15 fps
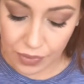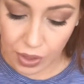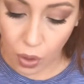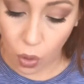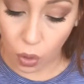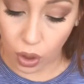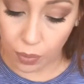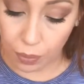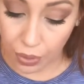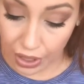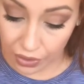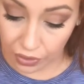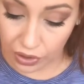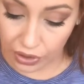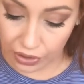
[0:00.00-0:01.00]
or
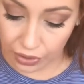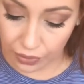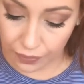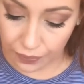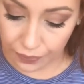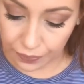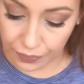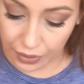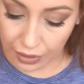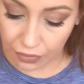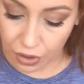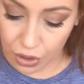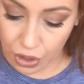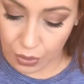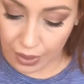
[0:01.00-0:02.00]
brown glitter if
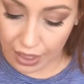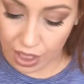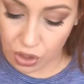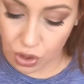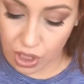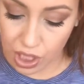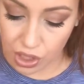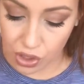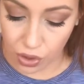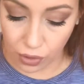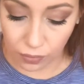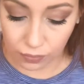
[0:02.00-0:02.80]
you're doing a traditional.